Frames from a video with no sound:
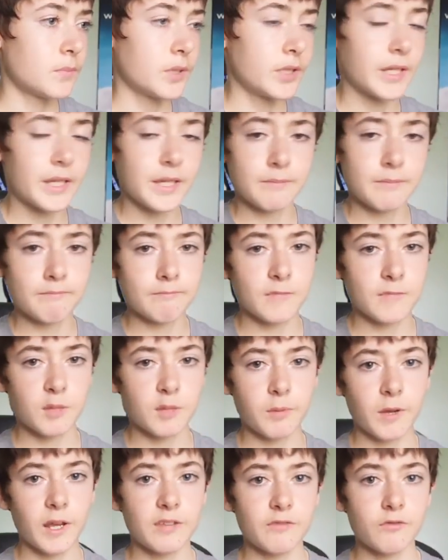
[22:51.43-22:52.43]
again, the
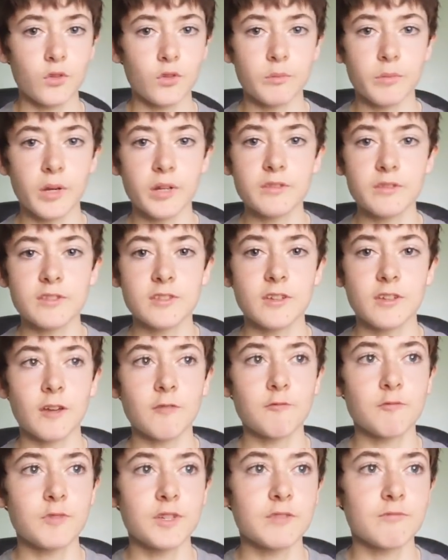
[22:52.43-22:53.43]
past 4 months
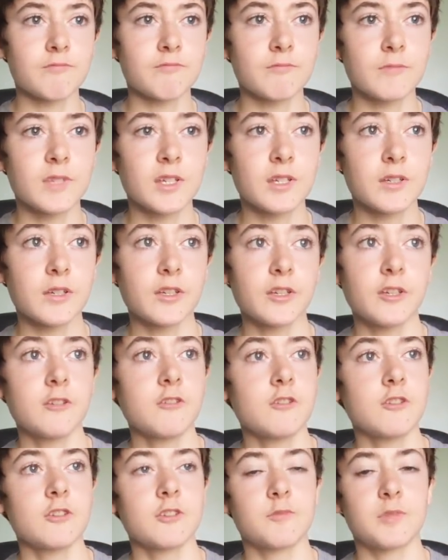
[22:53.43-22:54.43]
I've been
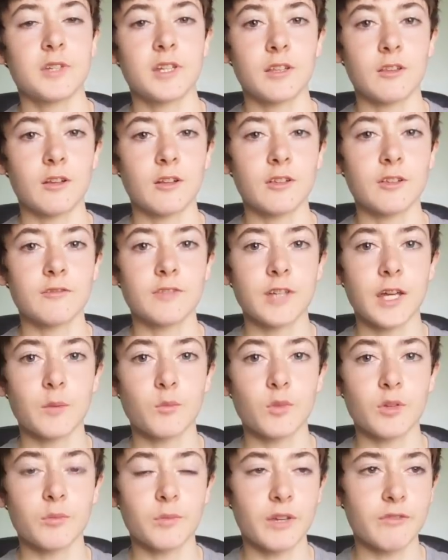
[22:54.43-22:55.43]
spending lots of
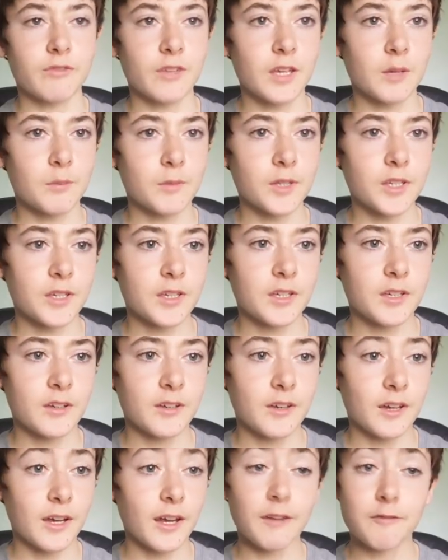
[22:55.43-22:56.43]
time with my family.
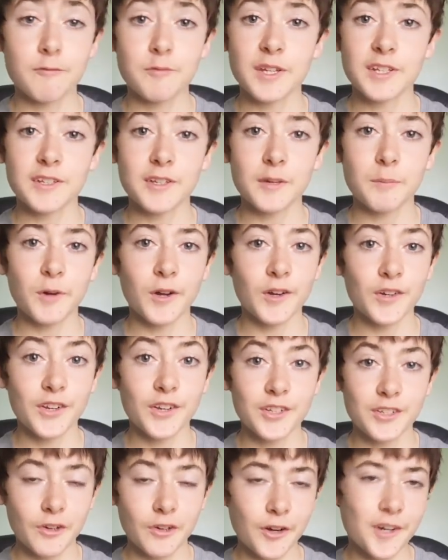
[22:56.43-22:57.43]
I've picked up on
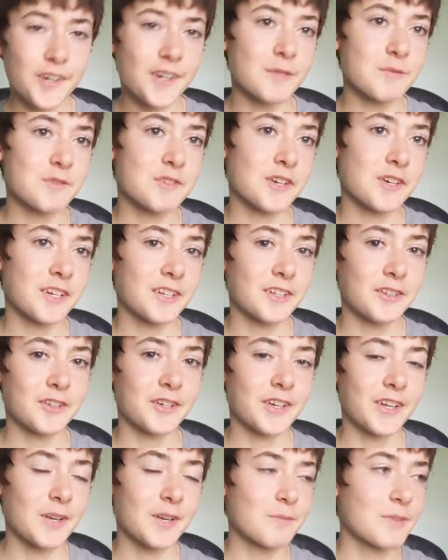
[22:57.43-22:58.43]
guitar. I'm trying to
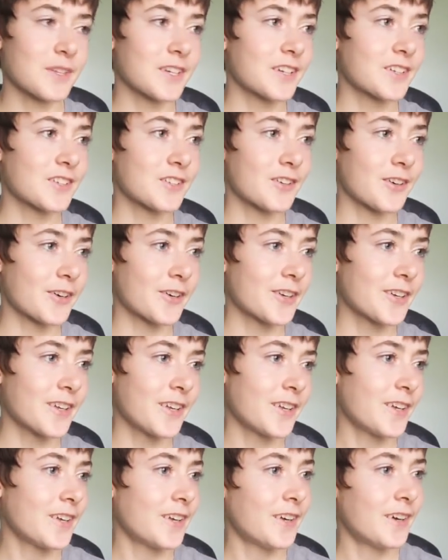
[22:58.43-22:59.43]
learn how to play guitar.
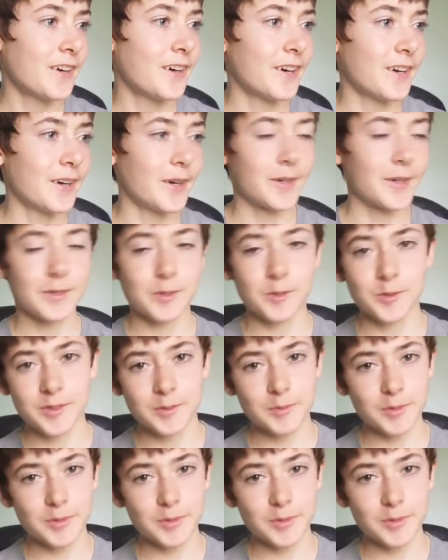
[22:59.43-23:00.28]
It was